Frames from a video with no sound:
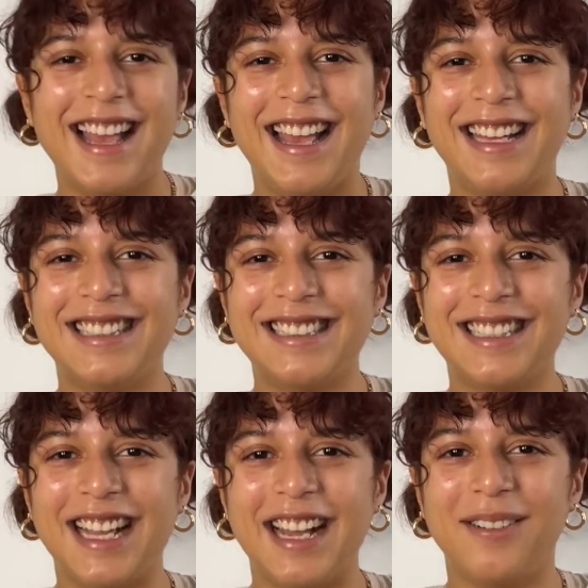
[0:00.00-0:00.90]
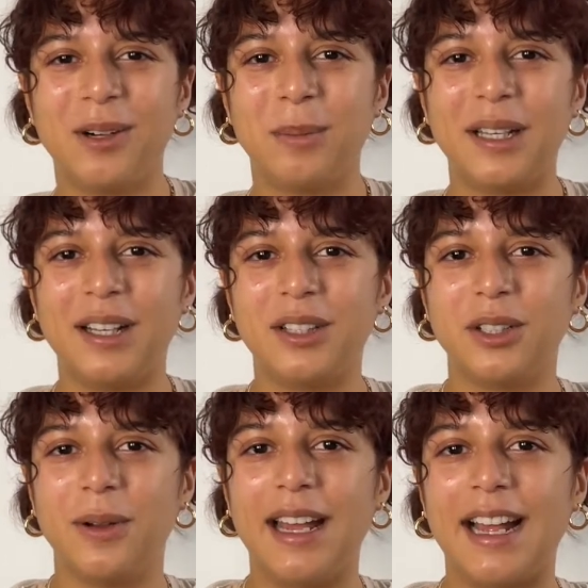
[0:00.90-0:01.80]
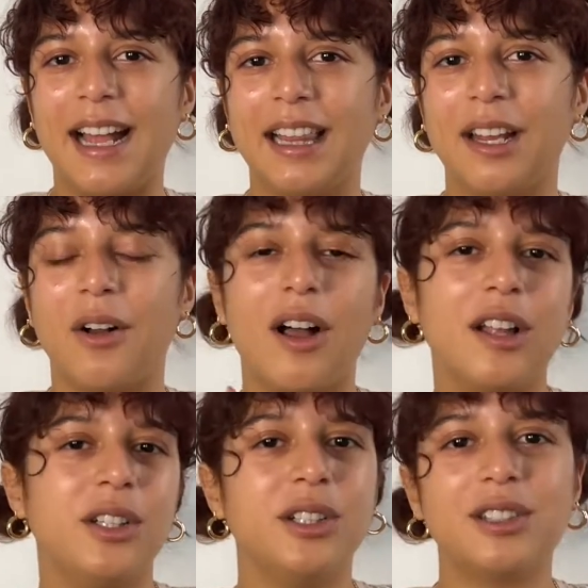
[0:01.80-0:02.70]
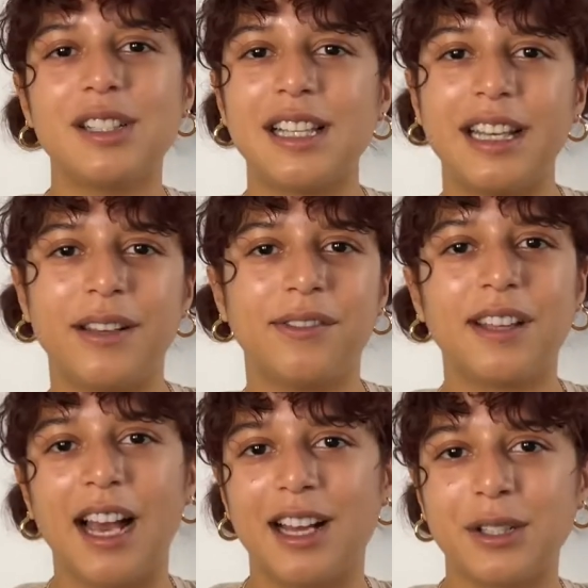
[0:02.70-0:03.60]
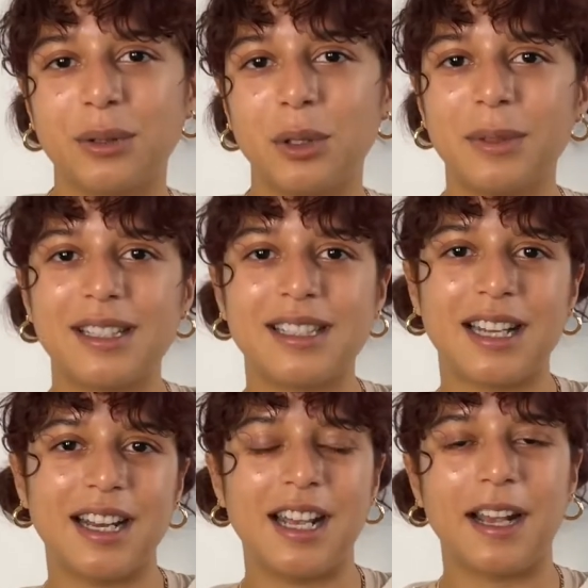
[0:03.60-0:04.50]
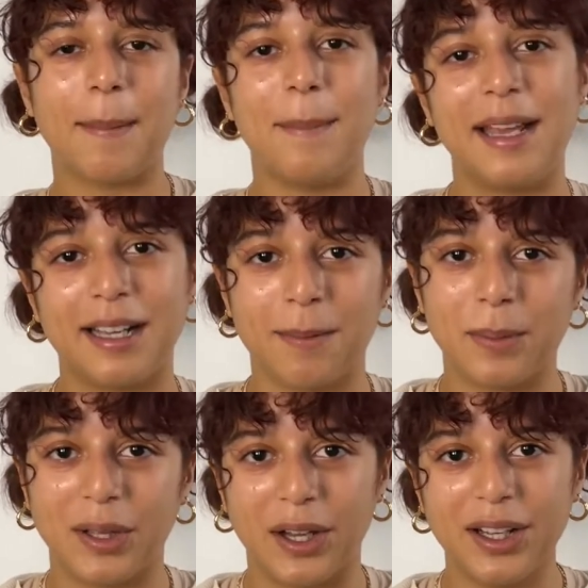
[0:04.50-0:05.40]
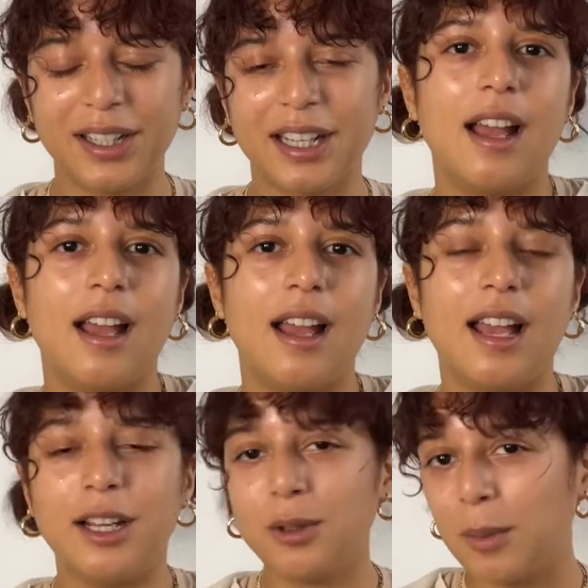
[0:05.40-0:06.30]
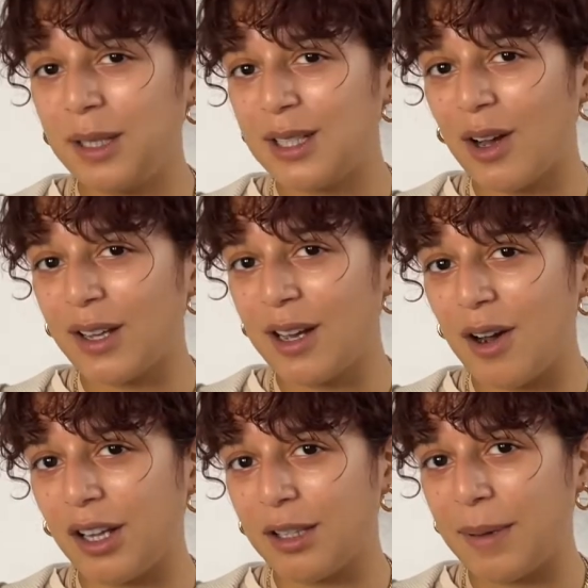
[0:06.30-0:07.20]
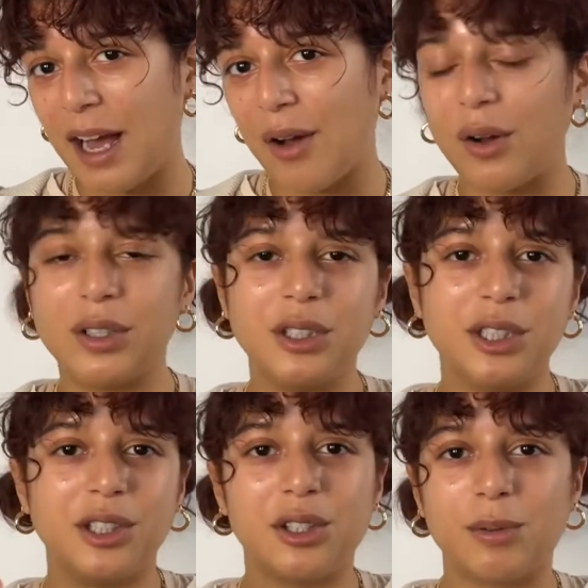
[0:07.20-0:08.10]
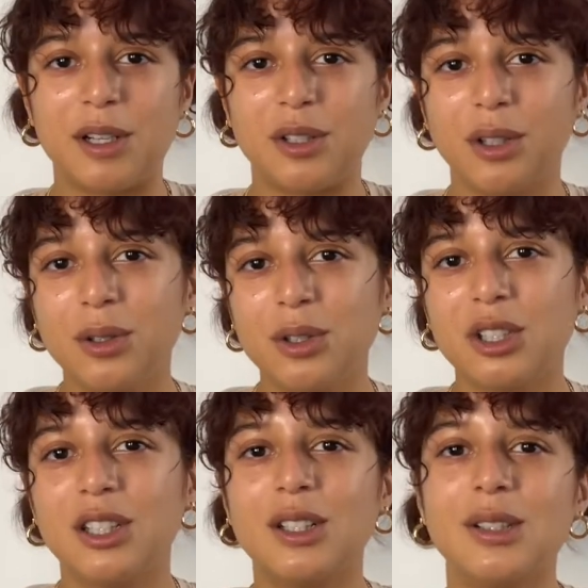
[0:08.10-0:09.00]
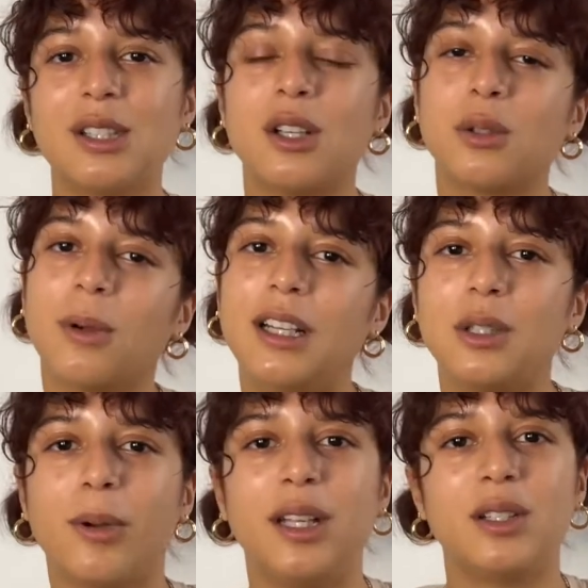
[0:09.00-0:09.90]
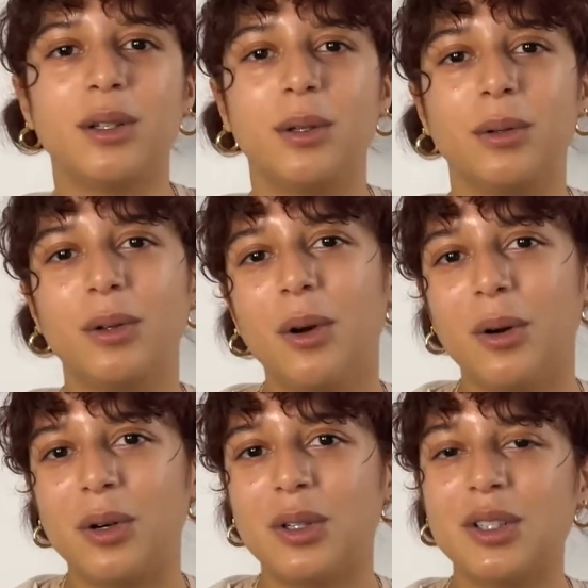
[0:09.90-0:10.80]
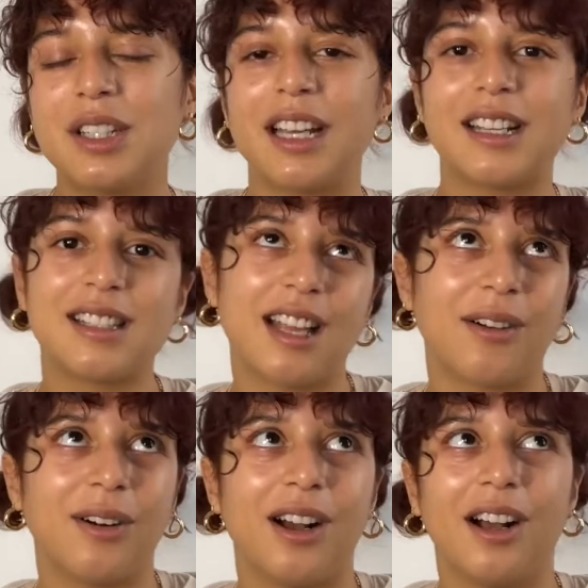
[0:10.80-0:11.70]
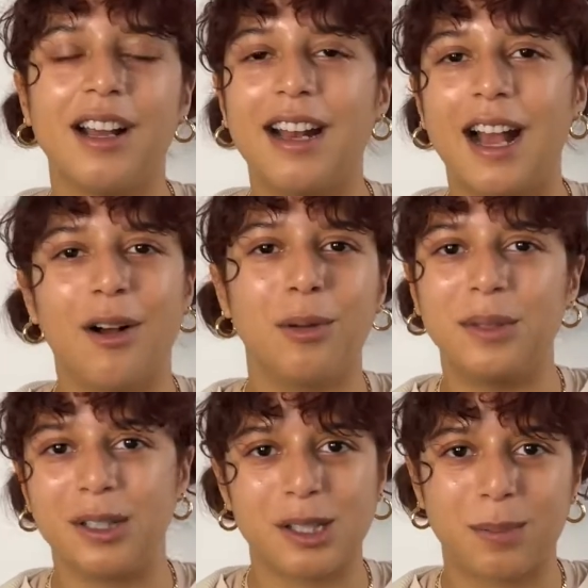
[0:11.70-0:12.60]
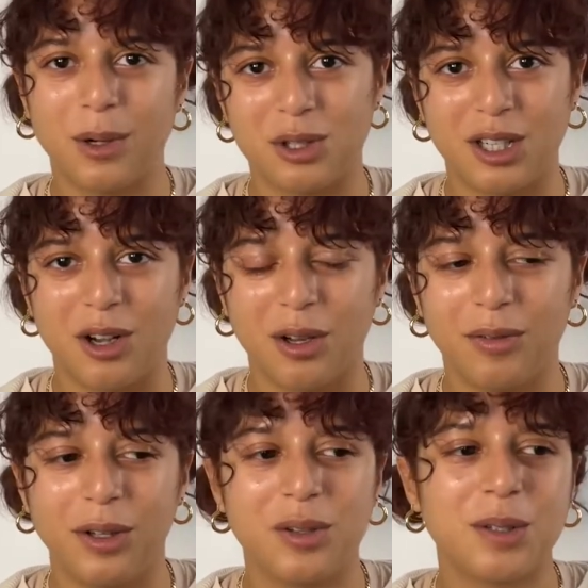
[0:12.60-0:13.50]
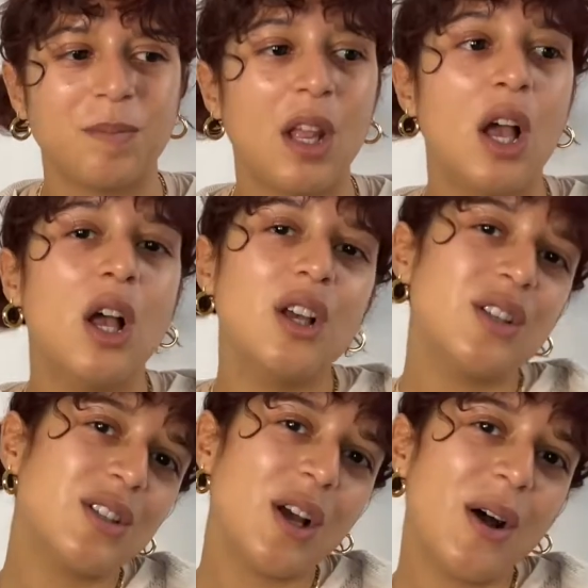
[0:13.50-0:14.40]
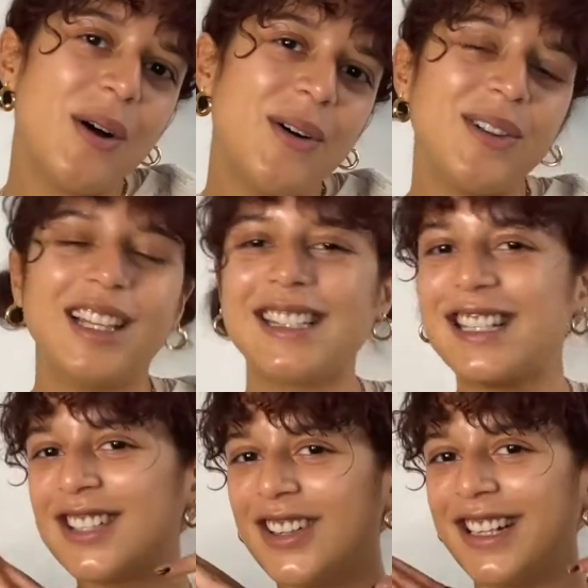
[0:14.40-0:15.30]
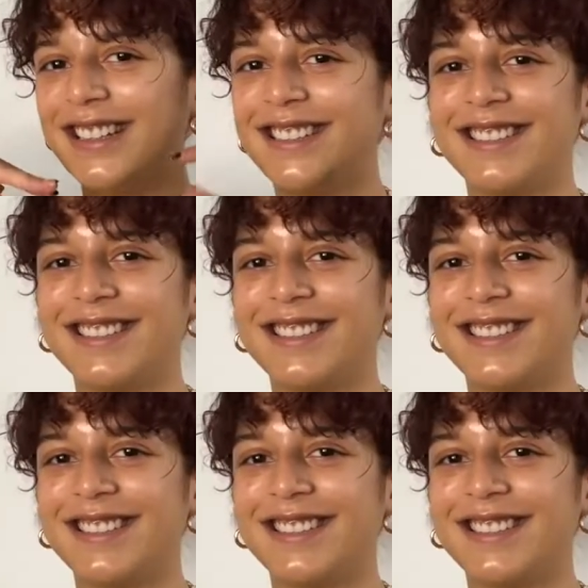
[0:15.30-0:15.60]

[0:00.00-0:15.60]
And today we'll be doing a little New Year's Eve casual but stunning makeup look. And we'll be talking all about New Year's resolutions, 2022 goals, etc. and how I'll be approaching all of those. So let's get started.